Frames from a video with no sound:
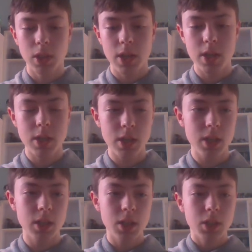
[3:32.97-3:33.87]

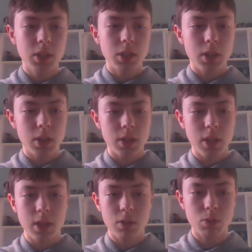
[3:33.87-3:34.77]
AD, and
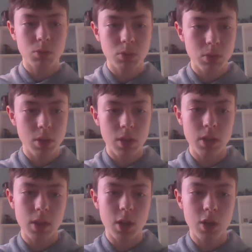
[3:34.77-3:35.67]

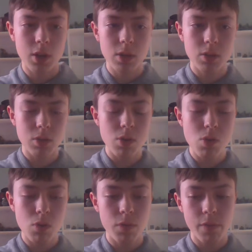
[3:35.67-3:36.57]
then
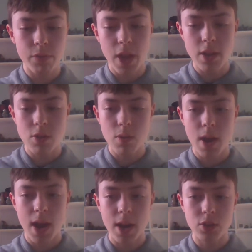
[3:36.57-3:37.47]
north of that you
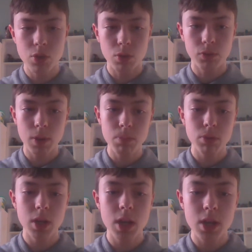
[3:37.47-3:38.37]
had
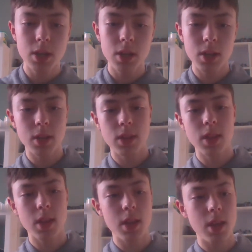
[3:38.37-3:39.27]
Northumbria,
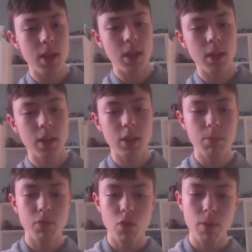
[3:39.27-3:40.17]
the Kingdom
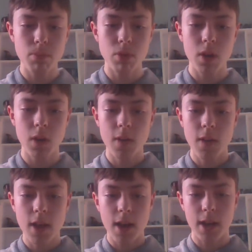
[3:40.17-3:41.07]
of Northumbria,
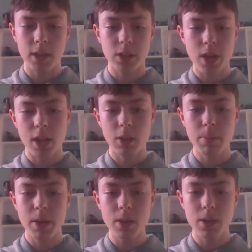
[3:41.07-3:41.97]
and
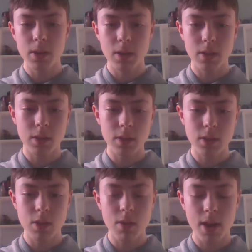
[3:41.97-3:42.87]
Alba, and
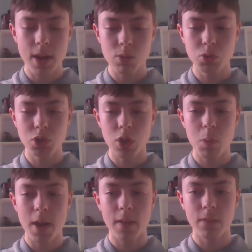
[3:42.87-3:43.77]
you also
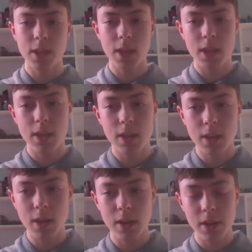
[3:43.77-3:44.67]
had the
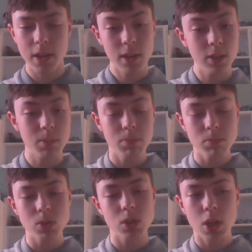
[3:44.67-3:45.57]
Gaelic
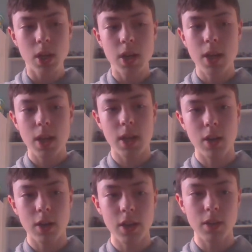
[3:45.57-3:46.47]
kingdoms in
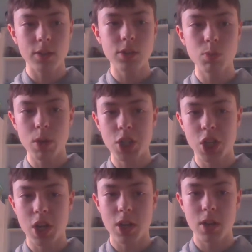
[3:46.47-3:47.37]
Ireland, which